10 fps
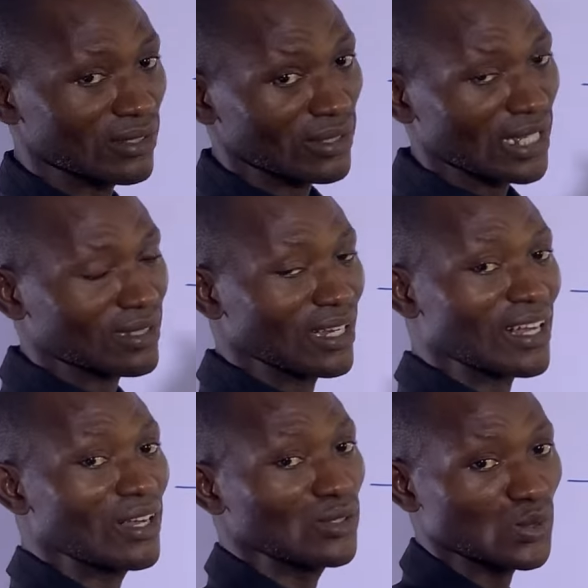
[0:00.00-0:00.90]
in that
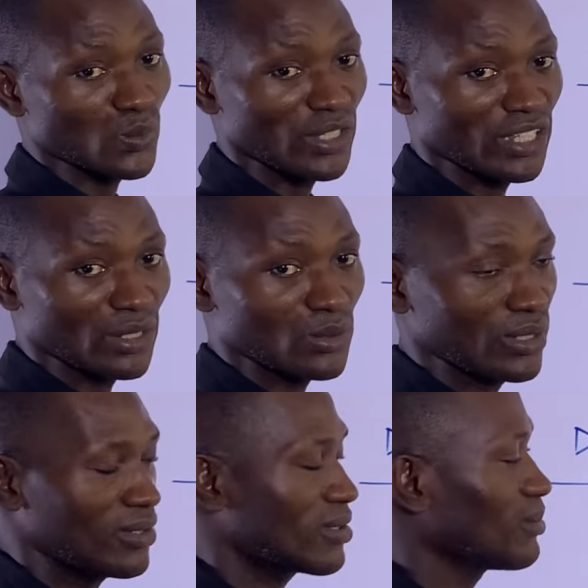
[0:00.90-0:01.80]
account will
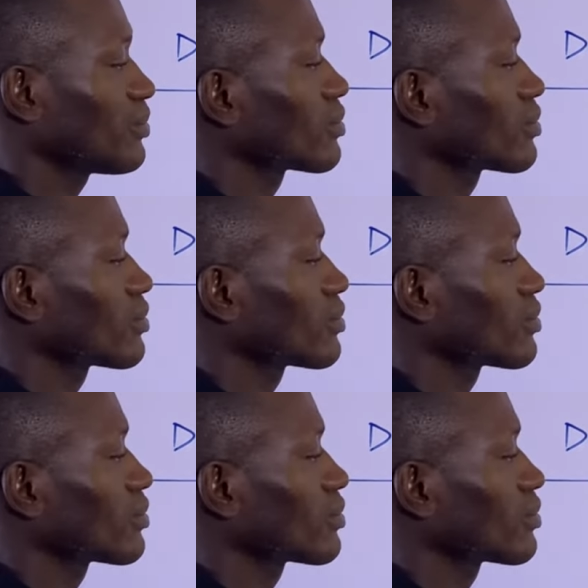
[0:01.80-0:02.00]
increase.